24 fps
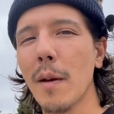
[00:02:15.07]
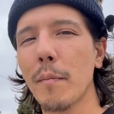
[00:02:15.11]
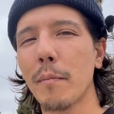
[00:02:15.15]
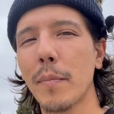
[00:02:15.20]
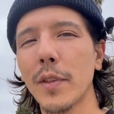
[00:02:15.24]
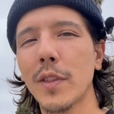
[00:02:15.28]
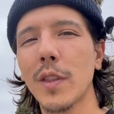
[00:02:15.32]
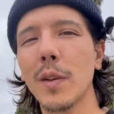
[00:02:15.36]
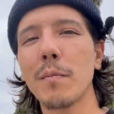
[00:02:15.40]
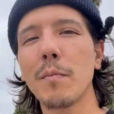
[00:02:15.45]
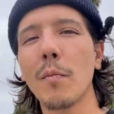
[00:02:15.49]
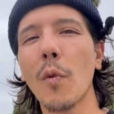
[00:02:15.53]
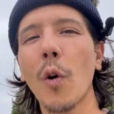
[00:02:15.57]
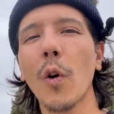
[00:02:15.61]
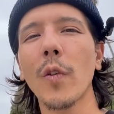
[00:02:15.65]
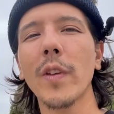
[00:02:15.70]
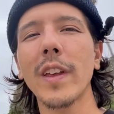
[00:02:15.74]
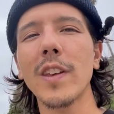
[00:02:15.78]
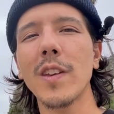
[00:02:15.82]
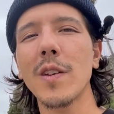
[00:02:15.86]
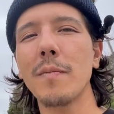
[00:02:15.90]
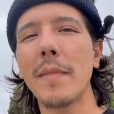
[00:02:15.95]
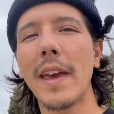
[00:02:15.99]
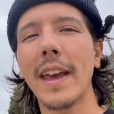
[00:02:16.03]
But the more
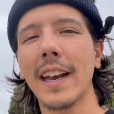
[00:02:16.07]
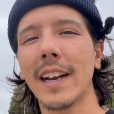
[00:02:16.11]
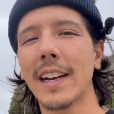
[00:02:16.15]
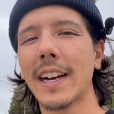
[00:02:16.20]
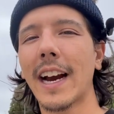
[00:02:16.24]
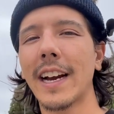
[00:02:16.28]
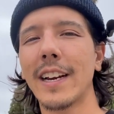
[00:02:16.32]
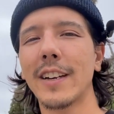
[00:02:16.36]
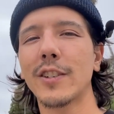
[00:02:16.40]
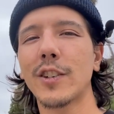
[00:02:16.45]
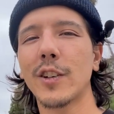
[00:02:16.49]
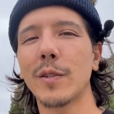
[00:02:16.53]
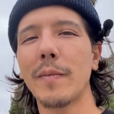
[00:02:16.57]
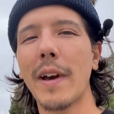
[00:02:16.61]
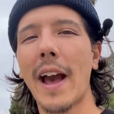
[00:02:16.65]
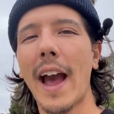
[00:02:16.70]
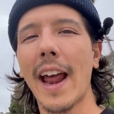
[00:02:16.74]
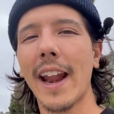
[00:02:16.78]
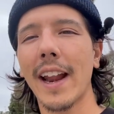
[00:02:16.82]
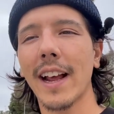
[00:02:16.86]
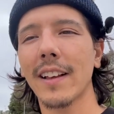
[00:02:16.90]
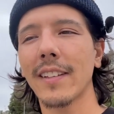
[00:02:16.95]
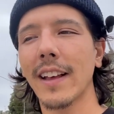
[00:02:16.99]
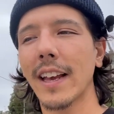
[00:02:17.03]
that you make it kind of
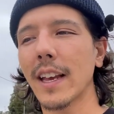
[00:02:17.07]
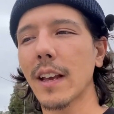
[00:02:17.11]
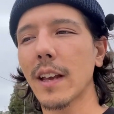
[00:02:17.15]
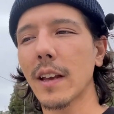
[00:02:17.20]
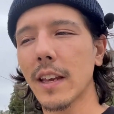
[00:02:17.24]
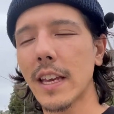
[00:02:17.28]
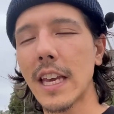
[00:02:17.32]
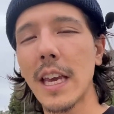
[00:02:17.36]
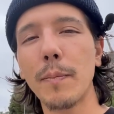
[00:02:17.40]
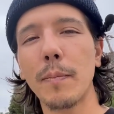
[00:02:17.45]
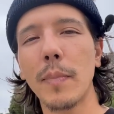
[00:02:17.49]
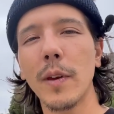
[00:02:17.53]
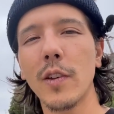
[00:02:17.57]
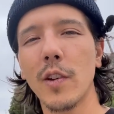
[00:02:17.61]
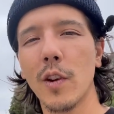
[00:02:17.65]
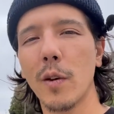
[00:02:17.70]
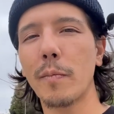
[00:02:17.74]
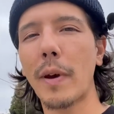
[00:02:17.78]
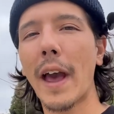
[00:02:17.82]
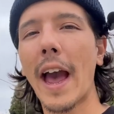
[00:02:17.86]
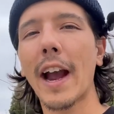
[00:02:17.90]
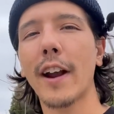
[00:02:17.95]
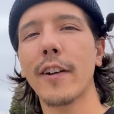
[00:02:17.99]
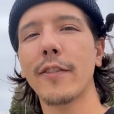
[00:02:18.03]
dramatic, like keeping your
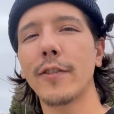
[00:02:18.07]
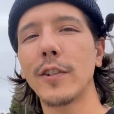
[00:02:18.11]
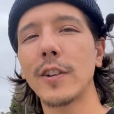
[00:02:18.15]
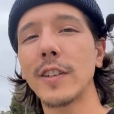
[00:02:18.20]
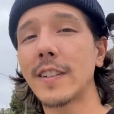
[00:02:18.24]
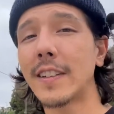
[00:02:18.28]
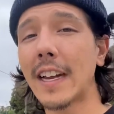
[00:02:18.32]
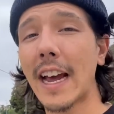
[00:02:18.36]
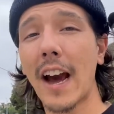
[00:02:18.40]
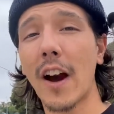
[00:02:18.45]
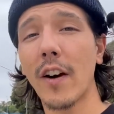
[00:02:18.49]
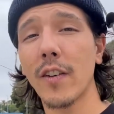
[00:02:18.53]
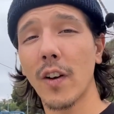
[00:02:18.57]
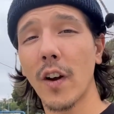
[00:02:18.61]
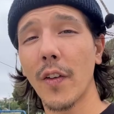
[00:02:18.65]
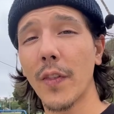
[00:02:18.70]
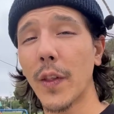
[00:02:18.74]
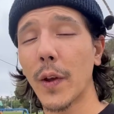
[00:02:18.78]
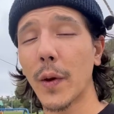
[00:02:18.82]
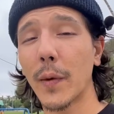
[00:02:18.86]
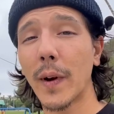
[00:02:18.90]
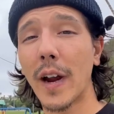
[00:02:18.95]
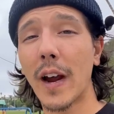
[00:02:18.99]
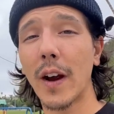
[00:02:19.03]
back foot down on
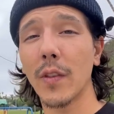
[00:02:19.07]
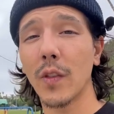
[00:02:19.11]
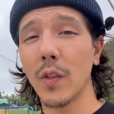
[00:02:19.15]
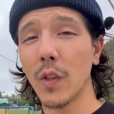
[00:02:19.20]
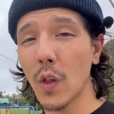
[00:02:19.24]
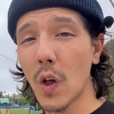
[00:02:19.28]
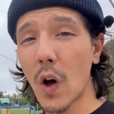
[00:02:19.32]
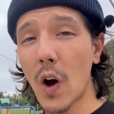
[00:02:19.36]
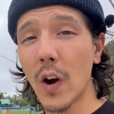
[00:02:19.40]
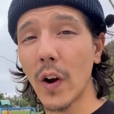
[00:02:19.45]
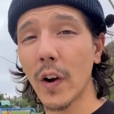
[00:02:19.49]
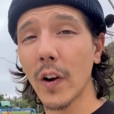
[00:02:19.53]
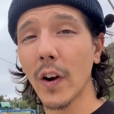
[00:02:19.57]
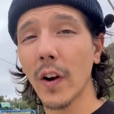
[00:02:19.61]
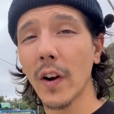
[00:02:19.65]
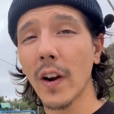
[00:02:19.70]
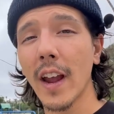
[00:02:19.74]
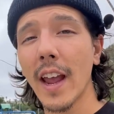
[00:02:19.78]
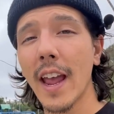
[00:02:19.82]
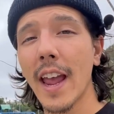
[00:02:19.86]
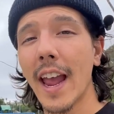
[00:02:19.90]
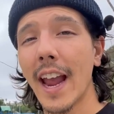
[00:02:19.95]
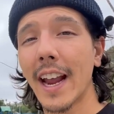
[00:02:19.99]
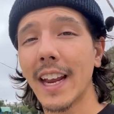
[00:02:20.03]
the ground longer
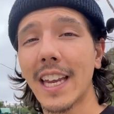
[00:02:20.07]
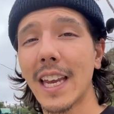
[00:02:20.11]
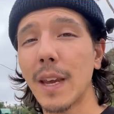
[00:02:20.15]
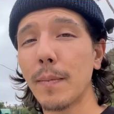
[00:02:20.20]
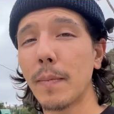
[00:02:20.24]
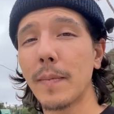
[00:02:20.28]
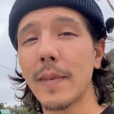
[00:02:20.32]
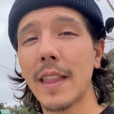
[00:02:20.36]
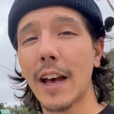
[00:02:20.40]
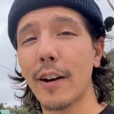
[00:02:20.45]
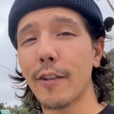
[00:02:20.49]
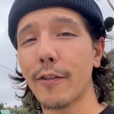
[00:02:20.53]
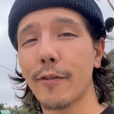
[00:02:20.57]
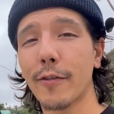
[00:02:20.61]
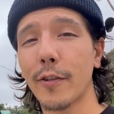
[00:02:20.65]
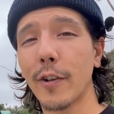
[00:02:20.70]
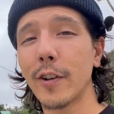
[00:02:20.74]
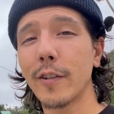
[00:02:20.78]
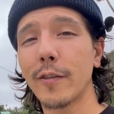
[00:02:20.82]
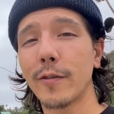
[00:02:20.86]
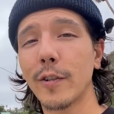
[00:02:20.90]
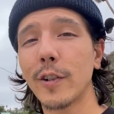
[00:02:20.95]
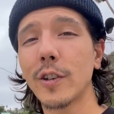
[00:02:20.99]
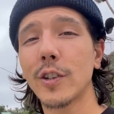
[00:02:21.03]
and keeping that
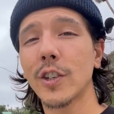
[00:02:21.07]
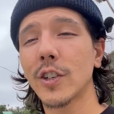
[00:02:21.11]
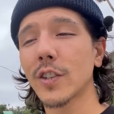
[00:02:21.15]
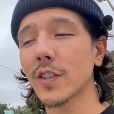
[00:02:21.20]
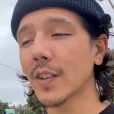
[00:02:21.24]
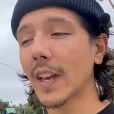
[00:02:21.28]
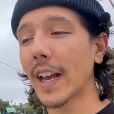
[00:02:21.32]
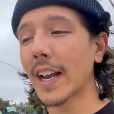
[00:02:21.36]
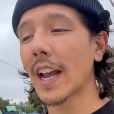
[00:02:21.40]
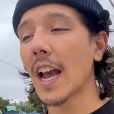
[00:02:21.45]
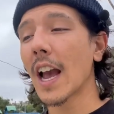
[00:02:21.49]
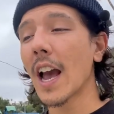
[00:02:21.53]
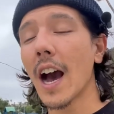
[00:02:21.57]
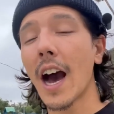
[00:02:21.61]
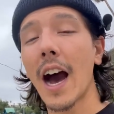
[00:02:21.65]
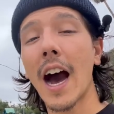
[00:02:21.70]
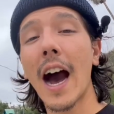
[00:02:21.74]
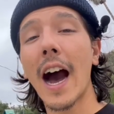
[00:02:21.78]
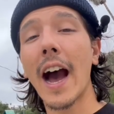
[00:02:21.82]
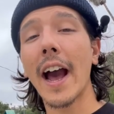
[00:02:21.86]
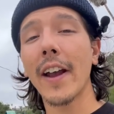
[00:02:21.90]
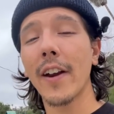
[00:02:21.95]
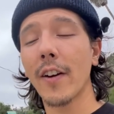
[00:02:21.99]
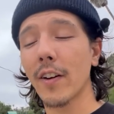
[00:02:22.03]
front foot just like
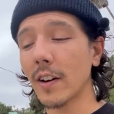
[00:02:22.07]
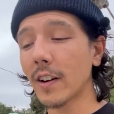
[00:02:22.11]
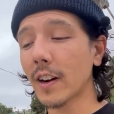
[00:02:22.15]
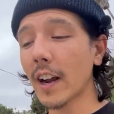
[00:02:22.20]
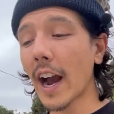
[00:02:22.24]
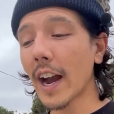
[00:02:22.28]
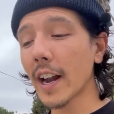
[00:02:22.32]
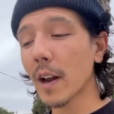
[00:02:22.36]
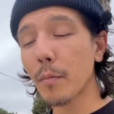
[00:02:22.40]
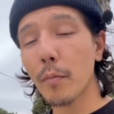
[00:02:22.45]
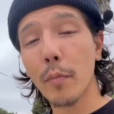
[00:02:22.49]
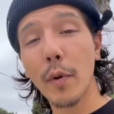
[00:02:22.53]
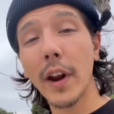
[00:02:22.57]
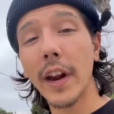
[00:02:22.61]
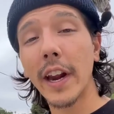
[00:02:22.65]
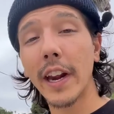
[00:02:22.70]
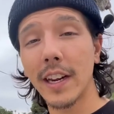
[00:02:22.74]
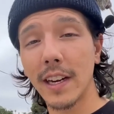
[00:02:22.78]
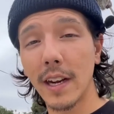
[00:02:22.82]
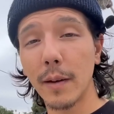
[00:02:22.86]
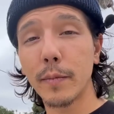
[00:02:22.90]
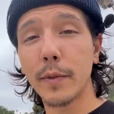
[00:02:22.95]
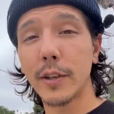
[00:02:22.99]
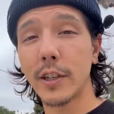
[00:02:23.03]
higher and kind of
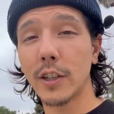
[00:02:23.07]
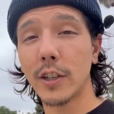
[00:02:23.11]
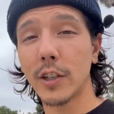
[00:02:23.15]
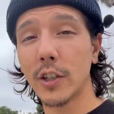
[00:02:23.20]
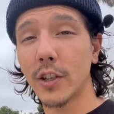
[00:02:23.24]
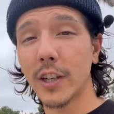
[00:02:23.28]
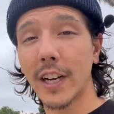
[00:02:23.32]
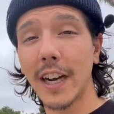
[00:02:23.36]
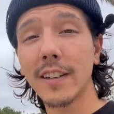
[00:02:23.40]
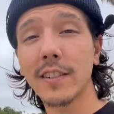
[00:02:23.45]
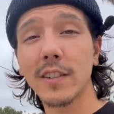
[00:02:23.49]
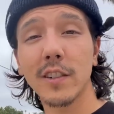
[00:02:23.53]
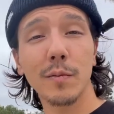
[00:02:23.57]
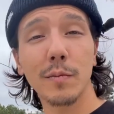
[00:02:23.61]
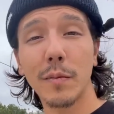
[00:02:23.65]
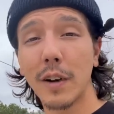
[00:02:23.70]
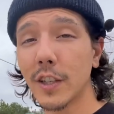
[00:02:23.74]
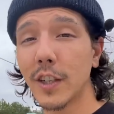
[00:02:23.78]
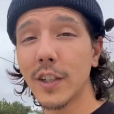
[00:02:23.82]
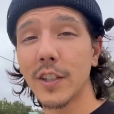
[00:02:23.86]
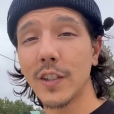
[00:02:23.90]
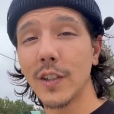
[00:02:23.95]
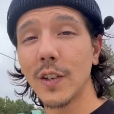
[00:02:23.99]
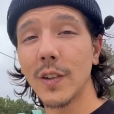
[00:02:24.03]
bringing it up to your chest as
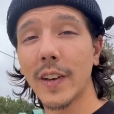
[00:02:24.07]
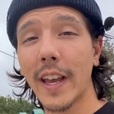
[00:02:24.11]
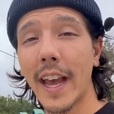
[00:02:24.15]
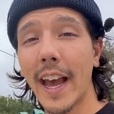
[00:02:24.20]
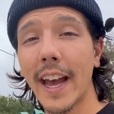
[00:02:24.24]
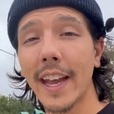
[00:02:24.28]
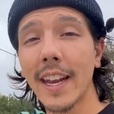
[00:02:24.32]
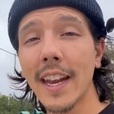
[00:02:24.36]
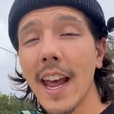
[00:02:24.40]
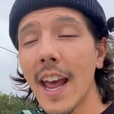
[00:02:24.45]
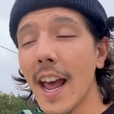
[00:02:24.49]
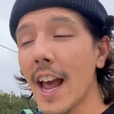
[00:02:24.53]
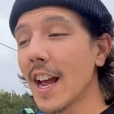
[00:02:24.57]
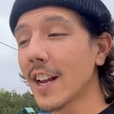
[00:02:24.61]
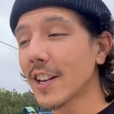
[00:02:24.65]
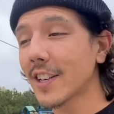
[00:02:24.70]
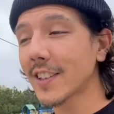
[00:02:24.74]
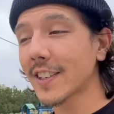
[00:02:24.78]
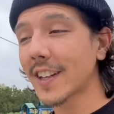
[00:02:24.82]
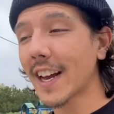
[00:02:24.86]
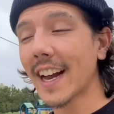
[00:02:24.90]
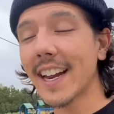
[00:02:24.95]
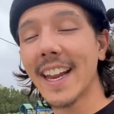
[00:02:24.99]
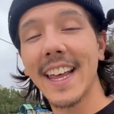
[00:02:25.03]
much as you can,
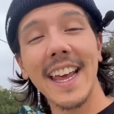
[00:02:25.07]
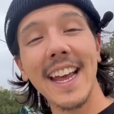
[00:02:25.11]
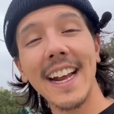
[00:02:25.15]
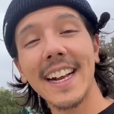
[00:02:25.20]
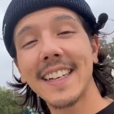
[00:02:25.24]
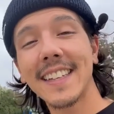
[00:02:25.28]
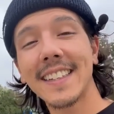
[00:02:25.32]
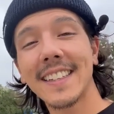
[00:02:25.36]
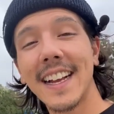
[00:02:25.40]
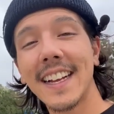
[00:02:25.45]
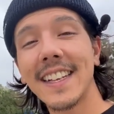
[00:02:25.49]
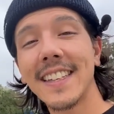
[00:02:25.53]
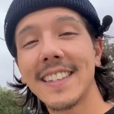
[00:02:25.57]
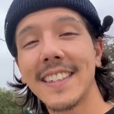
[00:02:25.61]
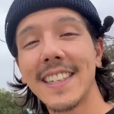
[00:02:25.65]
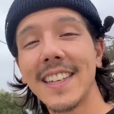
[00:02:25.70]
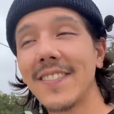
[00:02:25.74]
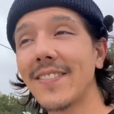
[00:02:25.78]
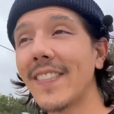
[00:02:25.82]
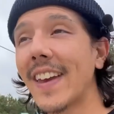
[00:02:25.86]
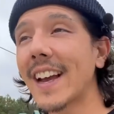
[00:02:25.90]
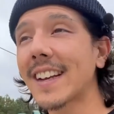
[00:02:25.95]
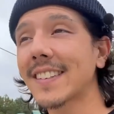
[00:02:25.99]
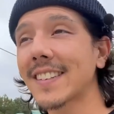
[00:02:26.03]
just kind of extends
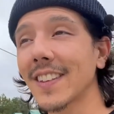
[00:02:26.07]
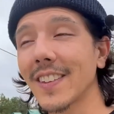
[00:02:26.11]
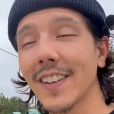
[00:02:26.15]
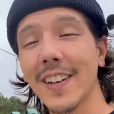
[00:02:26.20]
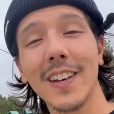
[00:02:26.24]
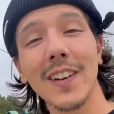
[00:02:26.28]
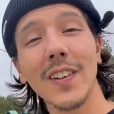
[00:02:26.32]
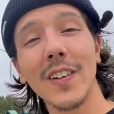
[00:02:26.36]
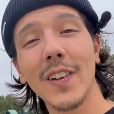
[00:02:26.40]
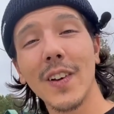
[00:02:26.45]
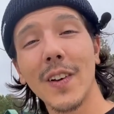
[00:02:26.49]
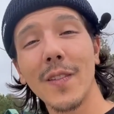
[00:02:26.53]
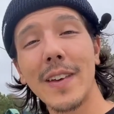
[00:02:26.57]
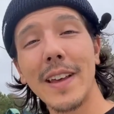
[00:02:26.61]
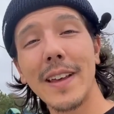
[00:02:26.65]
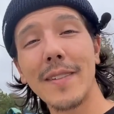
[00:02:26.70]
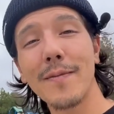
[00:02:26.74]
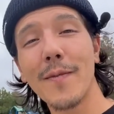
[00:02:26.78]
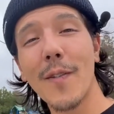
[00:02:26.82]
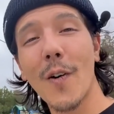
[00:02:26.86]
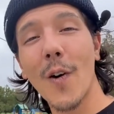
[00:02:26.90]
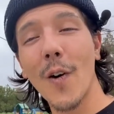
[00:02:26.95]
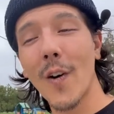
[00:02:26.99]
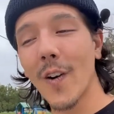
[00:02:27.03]
it, makes it look a little bit
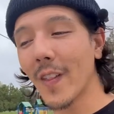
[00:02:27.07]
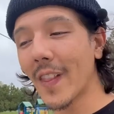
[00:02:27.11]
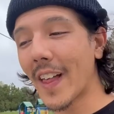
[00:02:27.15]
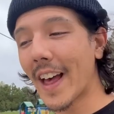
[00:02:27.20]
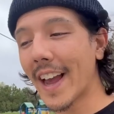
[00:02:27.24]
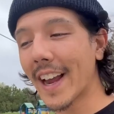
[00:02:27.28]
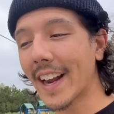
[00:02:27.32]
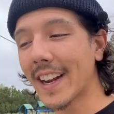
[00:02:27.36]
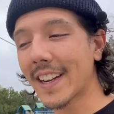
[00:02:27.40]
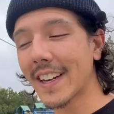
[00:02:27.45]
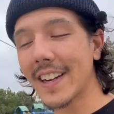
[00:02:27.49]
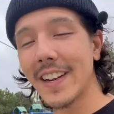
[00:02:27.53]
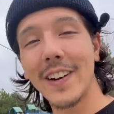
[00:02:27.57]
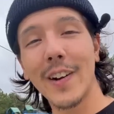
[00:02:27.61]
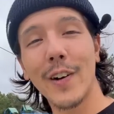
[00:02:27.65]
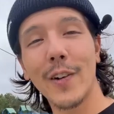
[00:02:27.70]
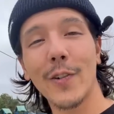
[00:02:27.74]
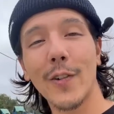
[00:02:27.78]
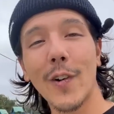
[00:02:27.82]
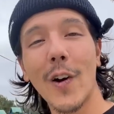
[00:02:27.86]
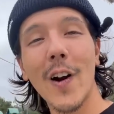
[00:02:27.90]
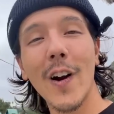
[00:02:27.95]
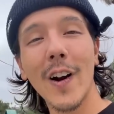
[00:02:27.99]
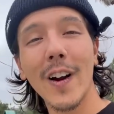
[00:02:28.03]
more like, you know,
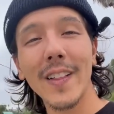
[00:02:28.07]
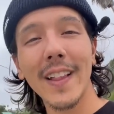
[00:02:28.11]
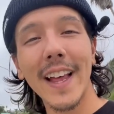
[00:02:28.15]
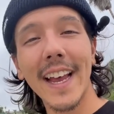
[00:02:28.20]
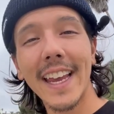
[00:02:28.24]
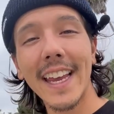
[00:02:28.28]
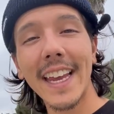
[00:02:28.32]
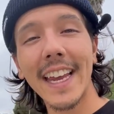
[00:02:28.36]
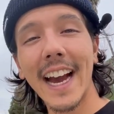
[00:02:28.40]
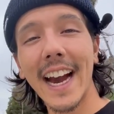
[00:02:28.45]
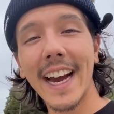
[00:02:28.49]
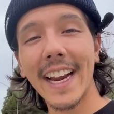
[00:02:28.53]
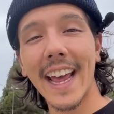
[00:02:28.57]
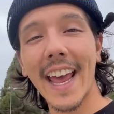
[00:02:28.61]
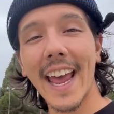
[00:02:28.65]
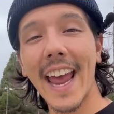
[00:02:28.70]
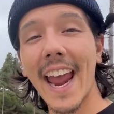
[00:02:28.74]
frog leggy kind of